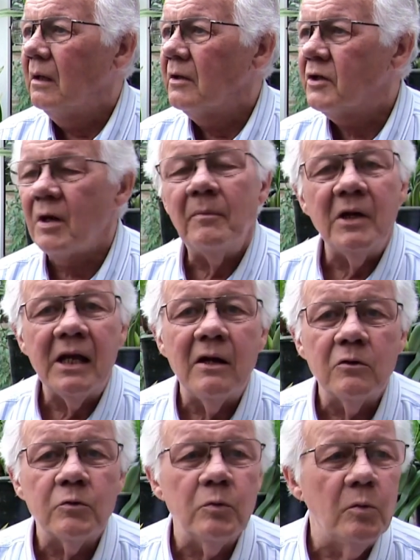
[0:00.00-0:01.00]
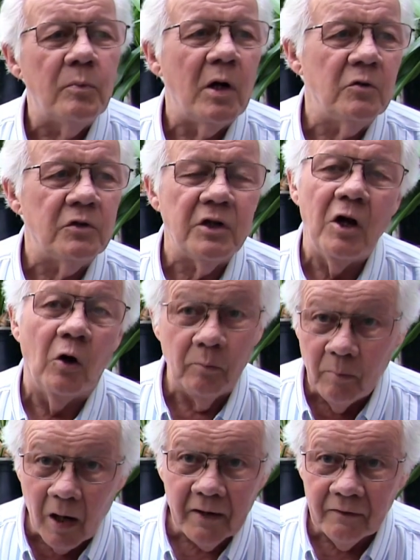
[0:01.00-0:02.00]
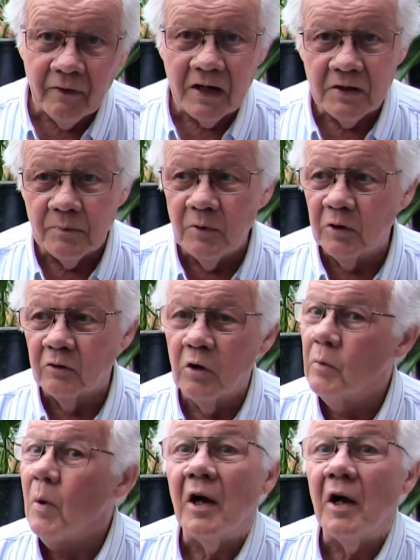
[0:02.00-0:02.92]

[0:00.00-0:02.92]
Somebody else will post it on my Facebook group.